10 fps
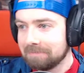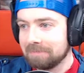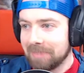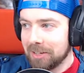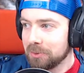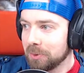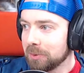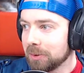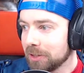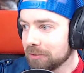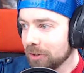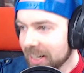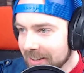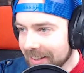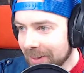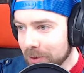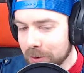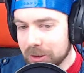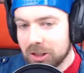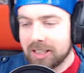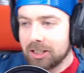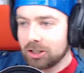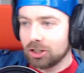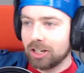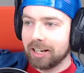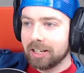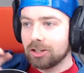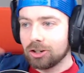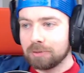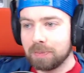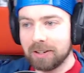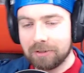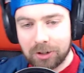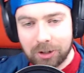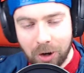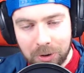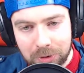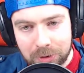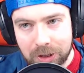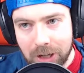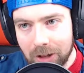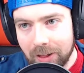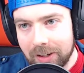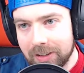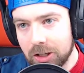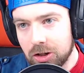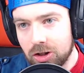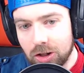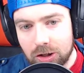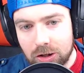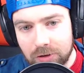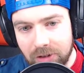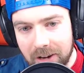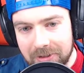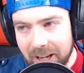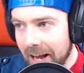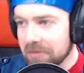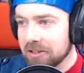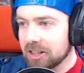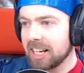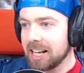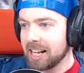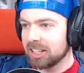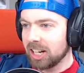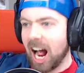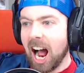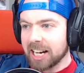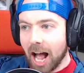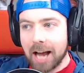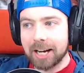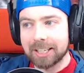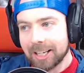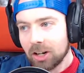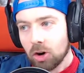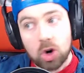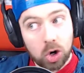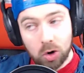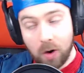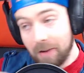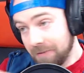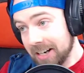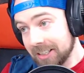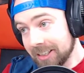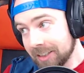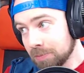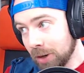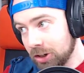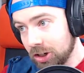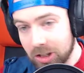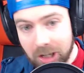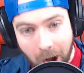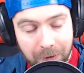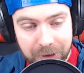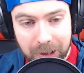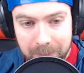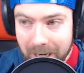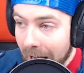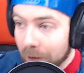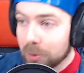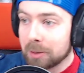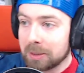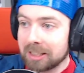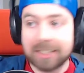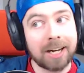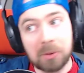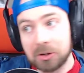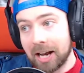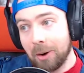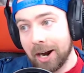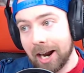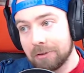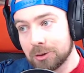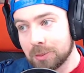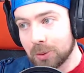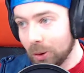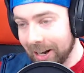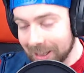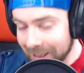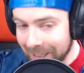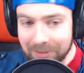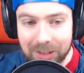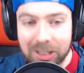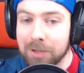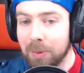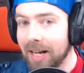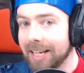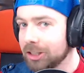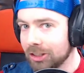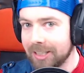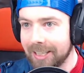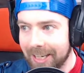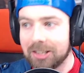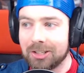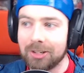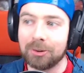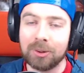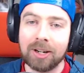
That's what we're looking for. Isn't that the worst? He's just like, he's just been going through the gauntlet. He's just survived everything. And he's like, I got it. Whew, if anything as much as coughs on me, I would have been dead. But now we have Uber, and then the spy just gets you.